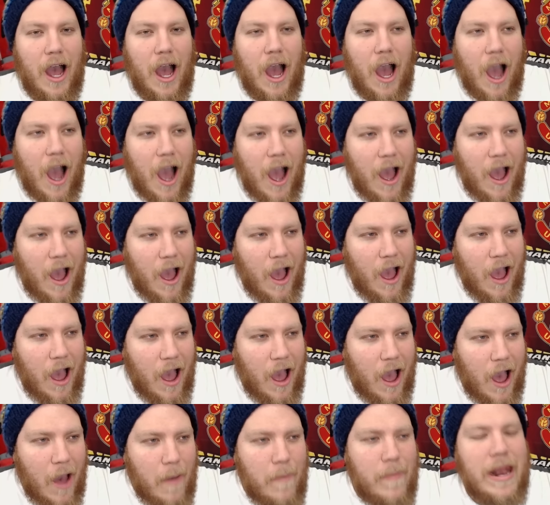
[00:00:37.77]

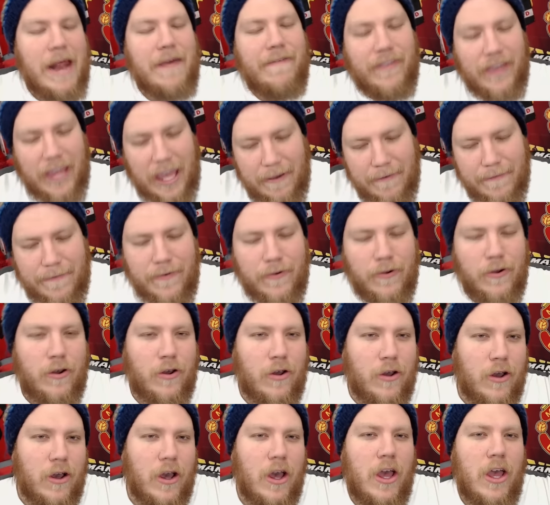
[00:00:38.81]
I'm an advocate
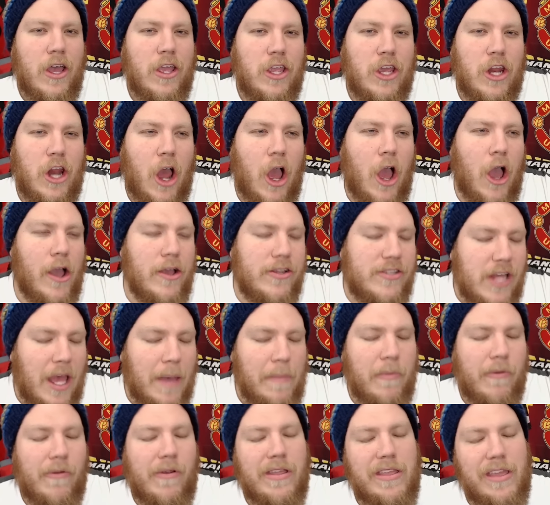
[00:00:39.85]
for, you know, Jose
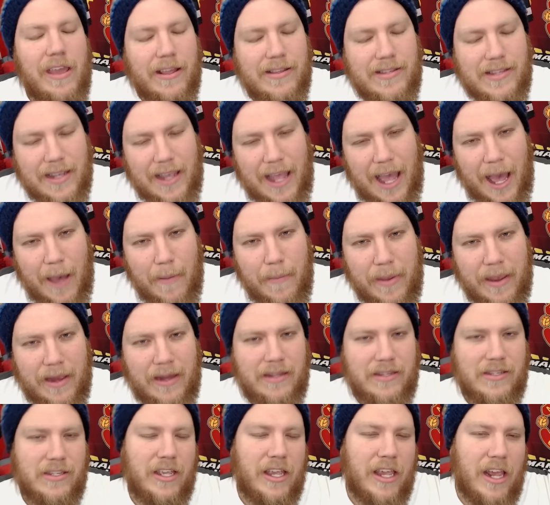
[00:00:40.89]
Mourinho to come
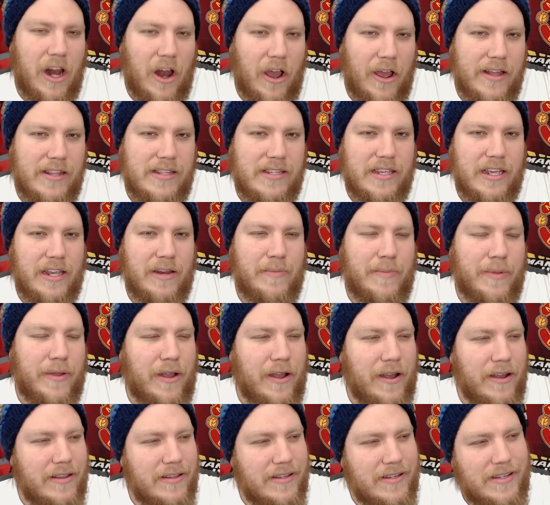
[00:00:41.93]
into United
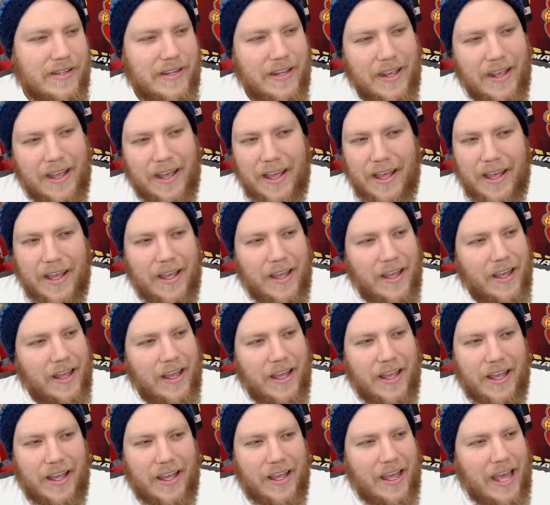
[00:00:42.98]
because
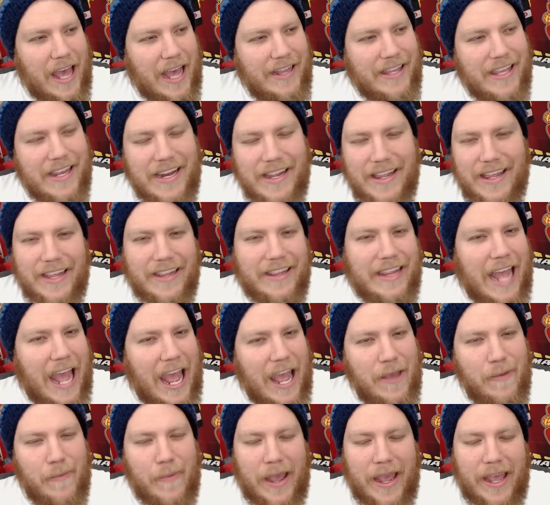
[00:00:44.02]
at the end of the
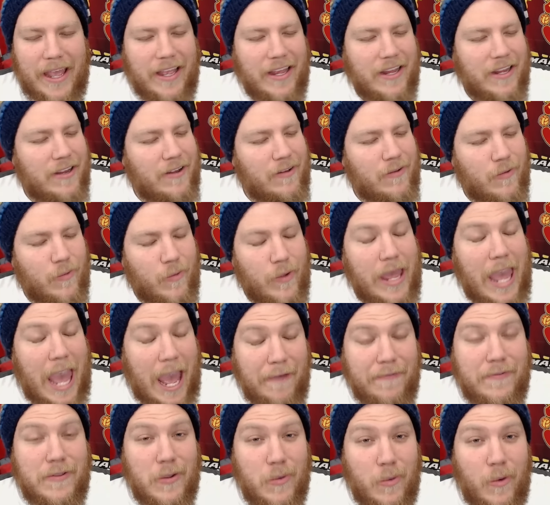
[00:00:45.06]
day, mate, we
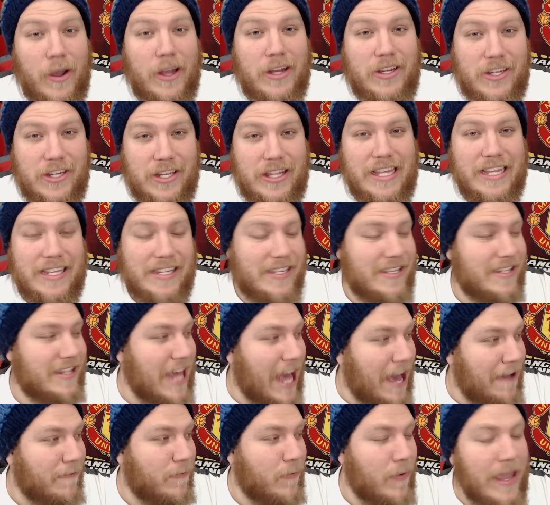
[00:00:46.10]
have to watch this
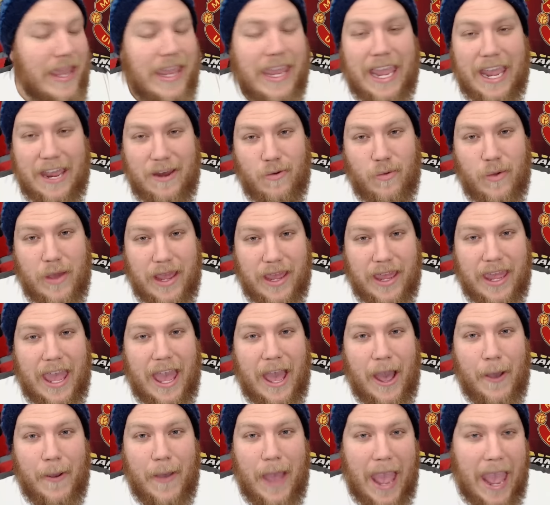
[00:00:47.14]
stuff week in, week
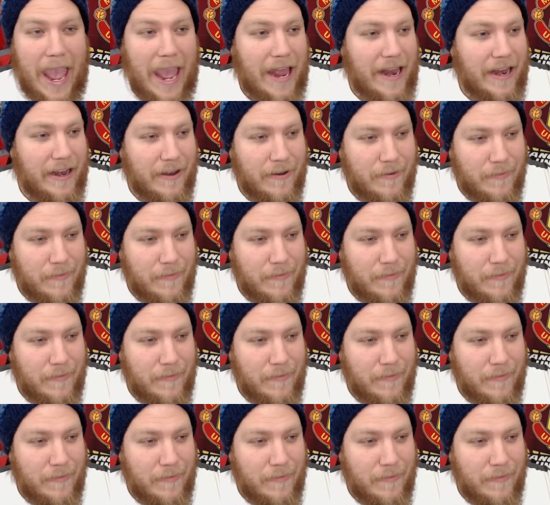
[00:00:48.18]
out, and